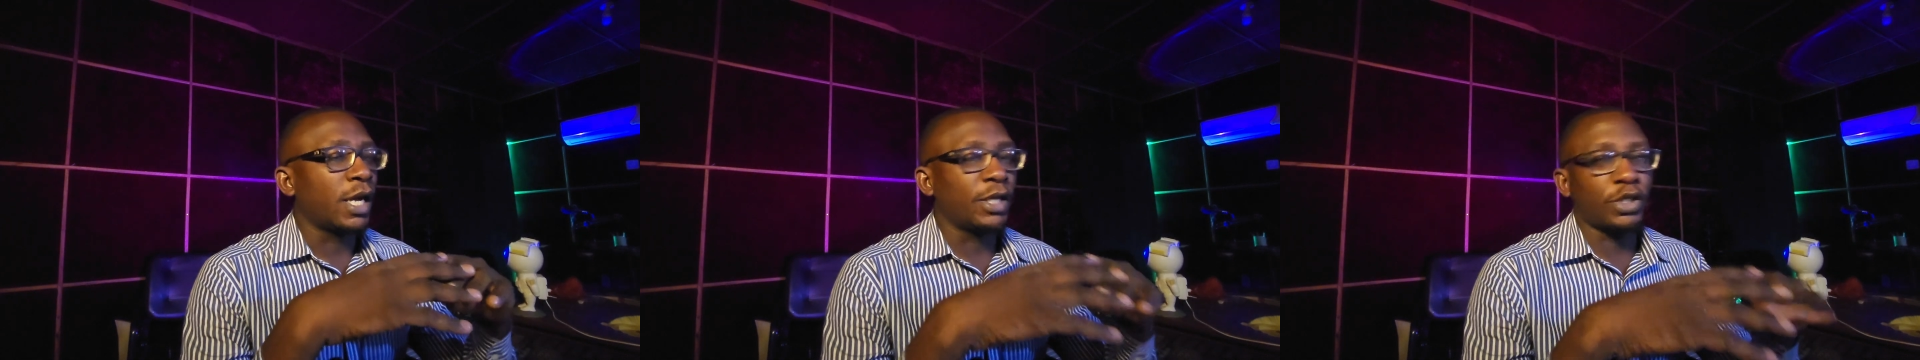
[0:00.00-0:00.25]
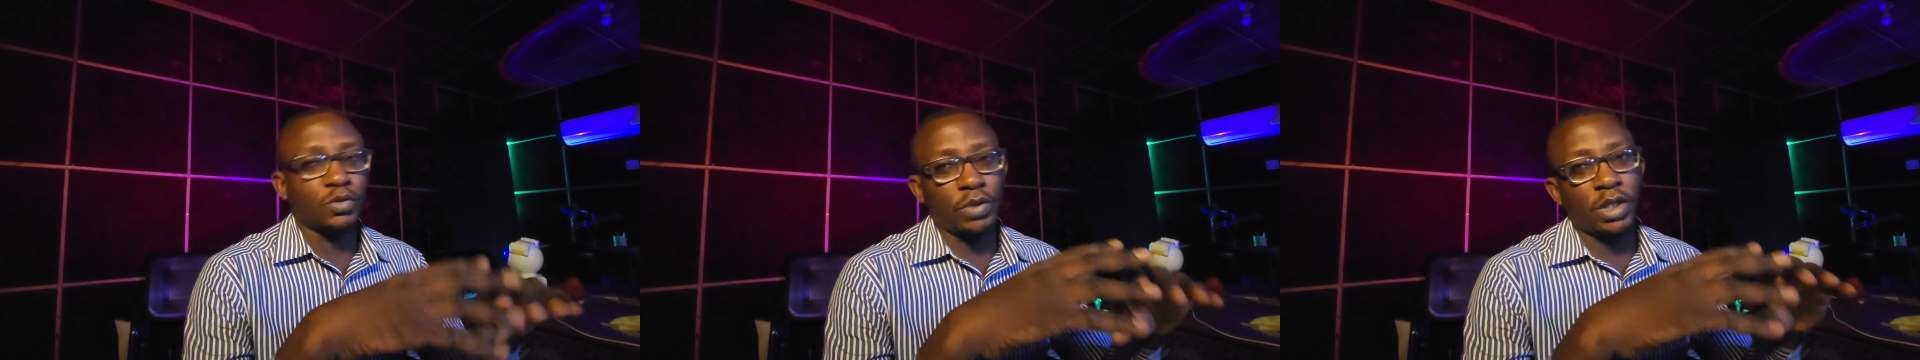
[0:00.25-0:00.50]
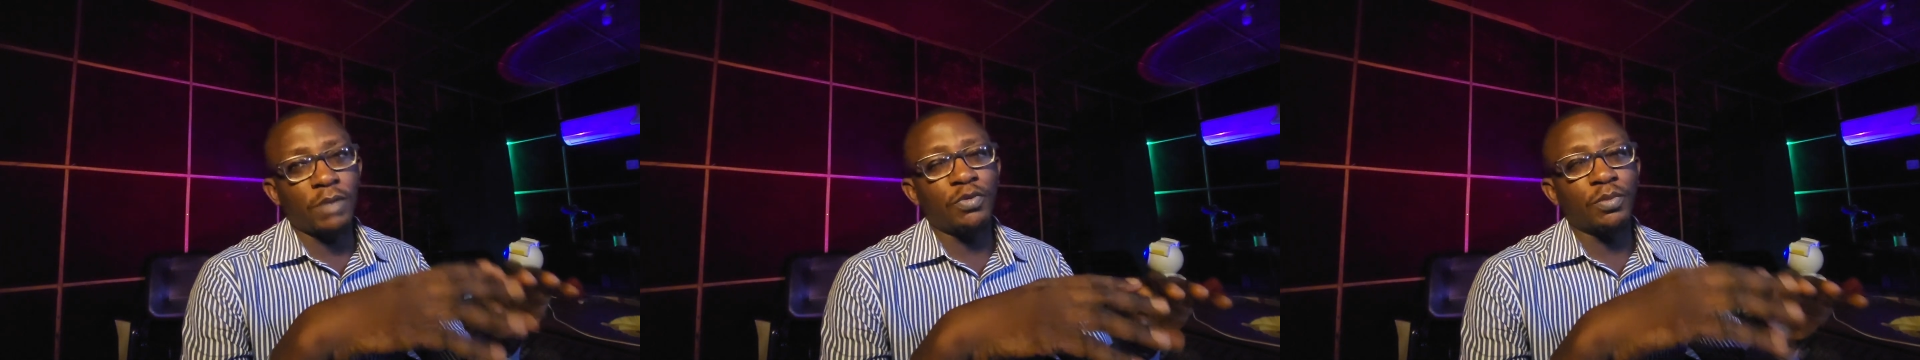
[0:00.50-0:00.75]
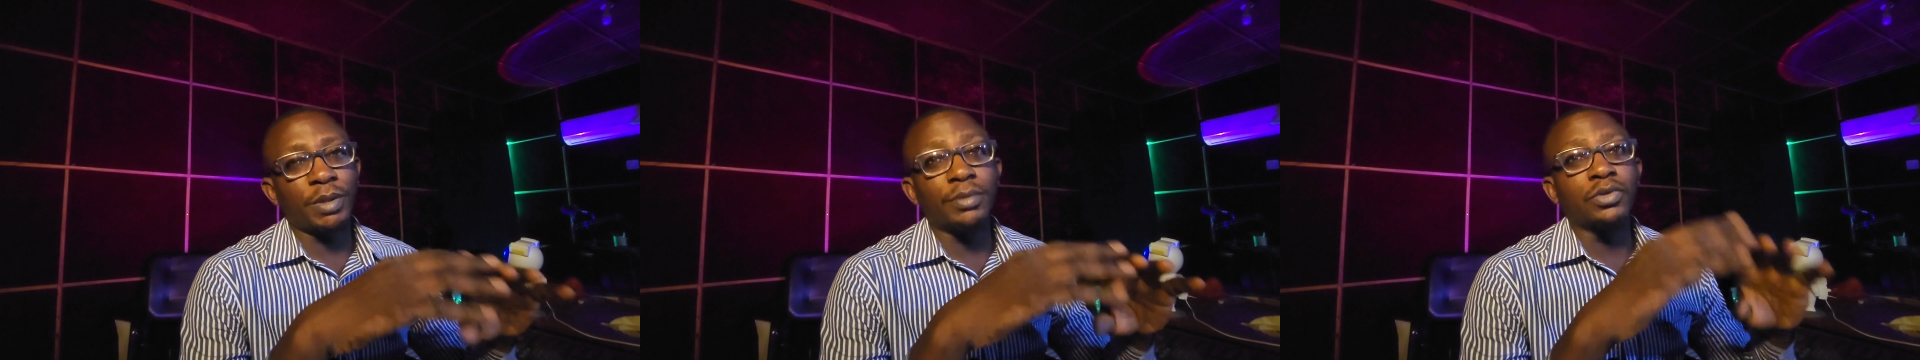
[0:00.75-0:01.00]
I just wanted them
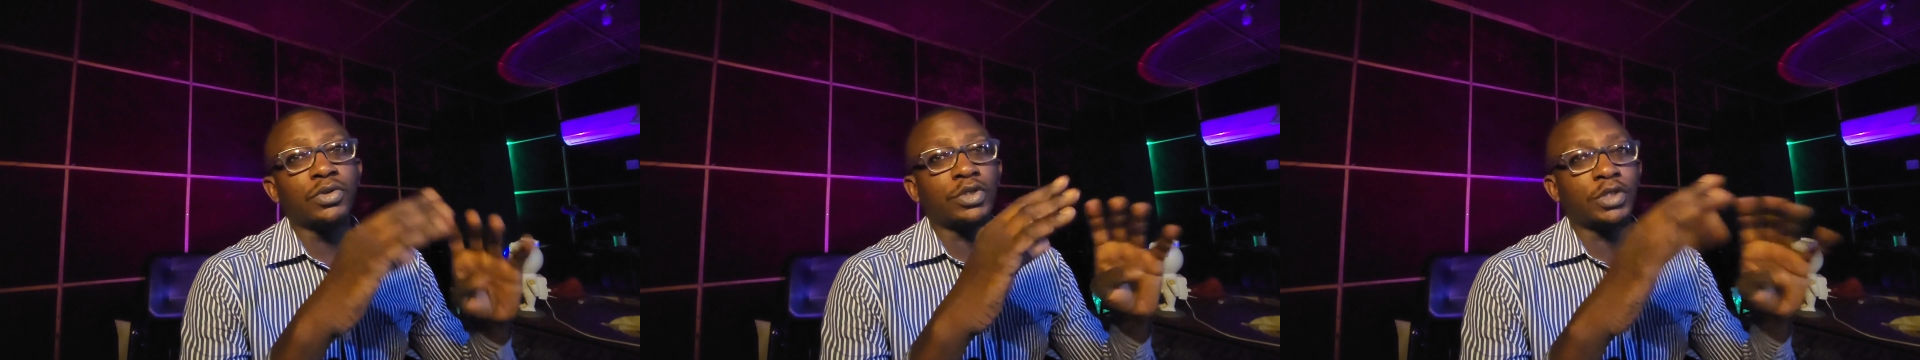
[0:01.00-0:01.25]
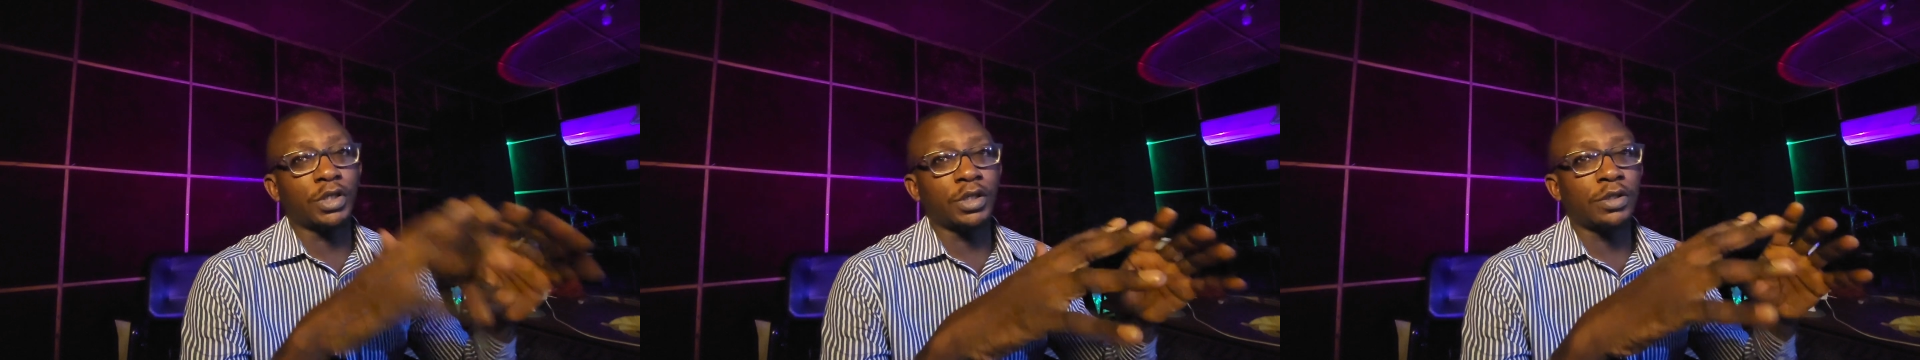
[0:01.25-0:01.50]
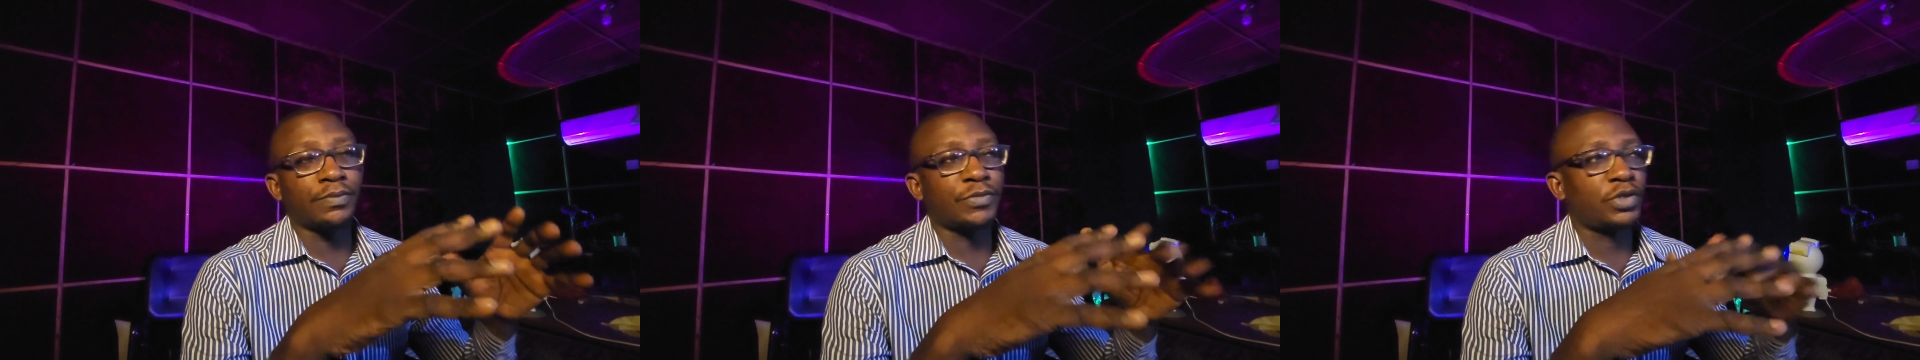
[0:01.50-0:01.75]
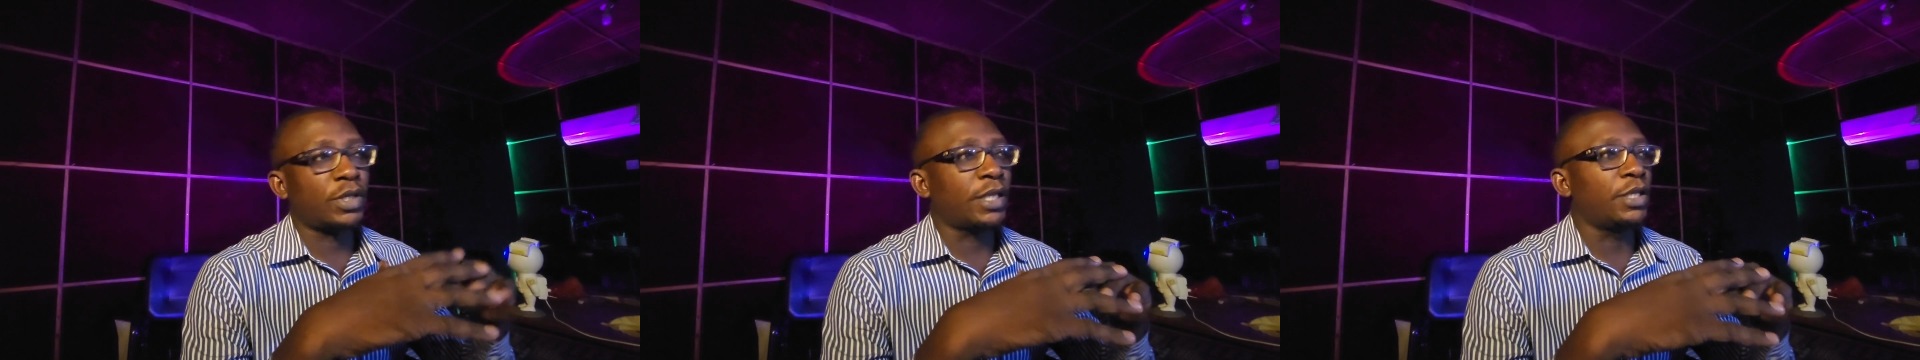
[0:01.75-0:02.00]
to be able to sing
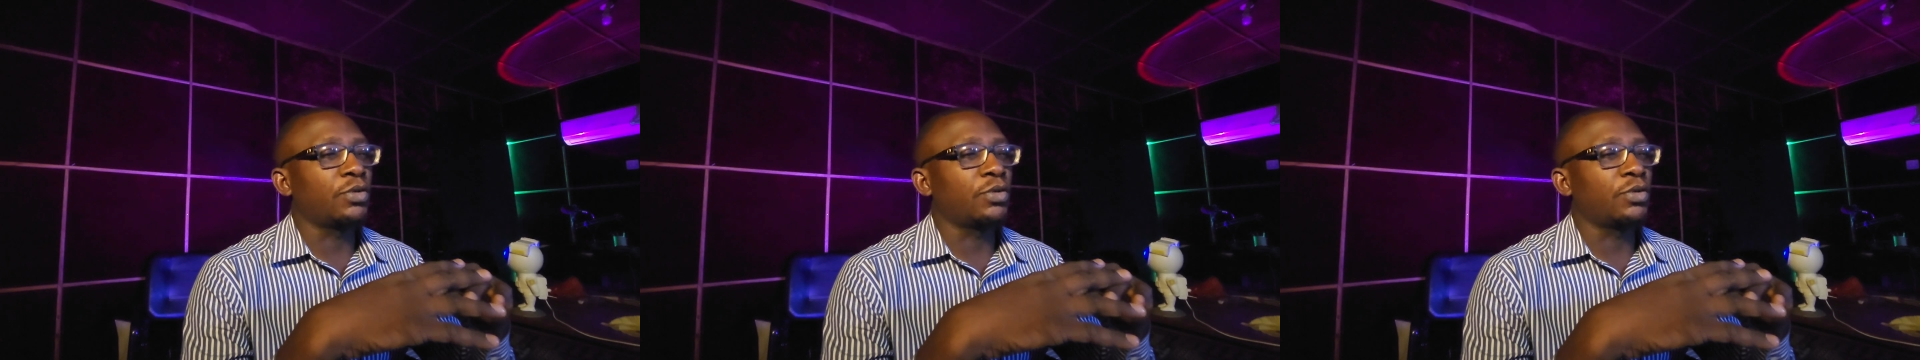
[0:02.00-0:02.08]
so that